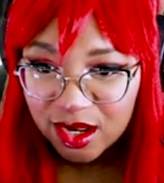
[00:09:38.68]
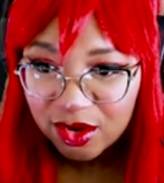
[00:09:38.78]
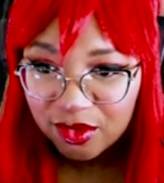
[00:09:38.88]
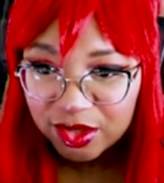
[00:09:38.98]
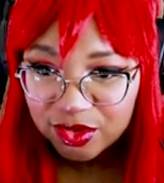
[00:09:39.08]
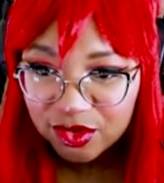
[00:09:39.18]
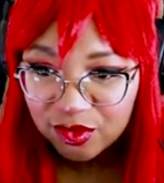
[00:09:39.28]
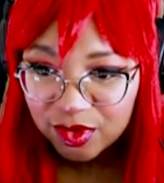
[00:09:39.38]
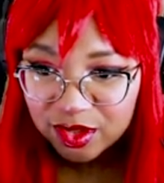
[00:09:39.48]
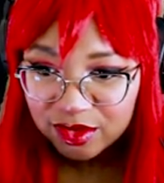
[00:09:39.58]
Not quite sure
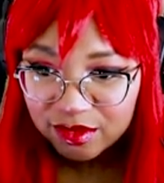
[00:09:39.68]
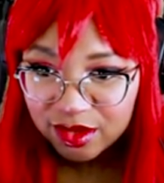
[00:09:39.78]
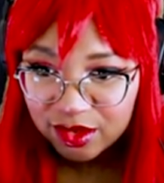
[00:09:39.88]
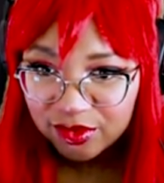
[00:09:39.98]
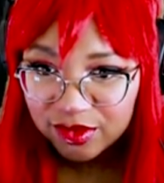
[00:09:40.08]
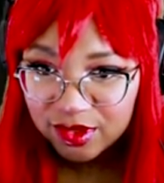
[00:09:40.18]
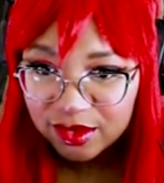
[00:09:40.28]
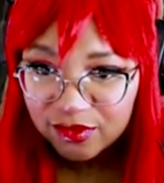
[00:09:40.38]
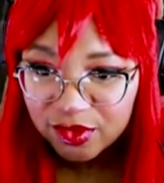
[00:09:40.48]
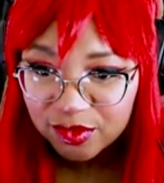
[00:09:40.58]
what closed it
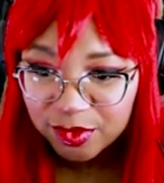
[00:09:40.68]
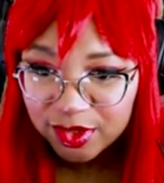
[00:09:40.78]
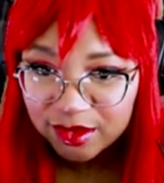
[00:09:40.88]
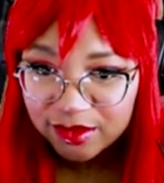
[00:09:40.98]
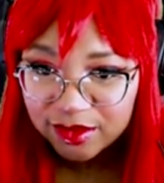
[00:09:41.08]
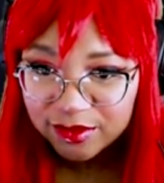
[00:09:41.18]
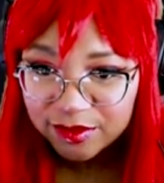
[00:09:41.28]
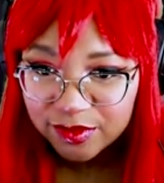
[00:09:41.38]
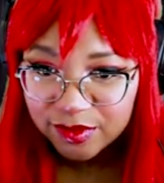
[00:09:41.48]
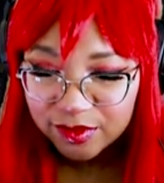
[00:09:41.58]
in the first place.
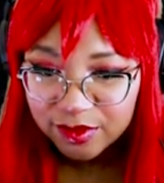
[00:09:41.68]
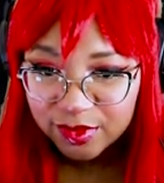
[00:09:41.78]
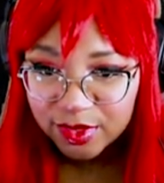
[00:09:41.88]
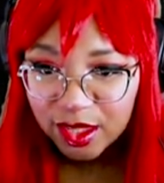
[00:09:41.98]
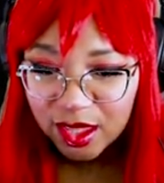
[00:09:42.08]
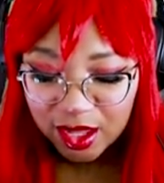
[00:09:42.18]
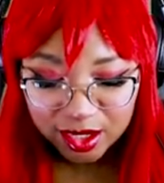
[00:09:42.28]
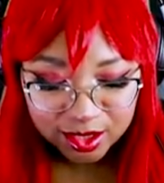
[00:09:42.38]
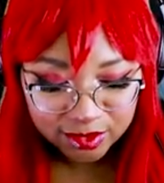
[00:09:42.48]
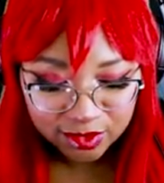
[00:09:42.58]

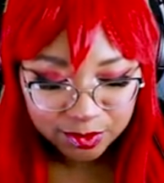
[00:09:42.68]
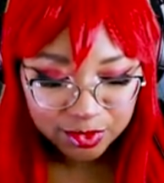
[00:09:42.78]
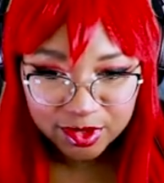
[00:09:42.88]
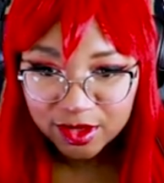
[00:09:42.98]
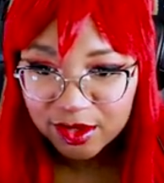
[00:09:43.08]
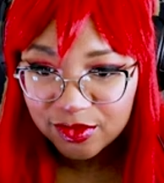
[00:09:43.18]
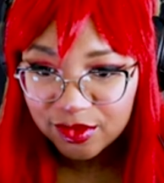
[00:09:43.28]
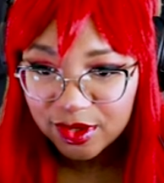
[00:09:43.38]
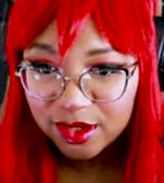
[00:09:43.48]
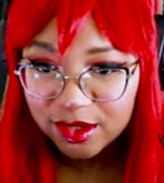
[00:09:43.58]
I can sprint, that's
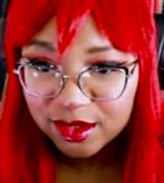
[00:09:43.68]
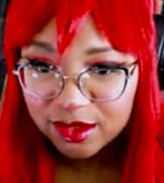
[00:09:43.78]
right.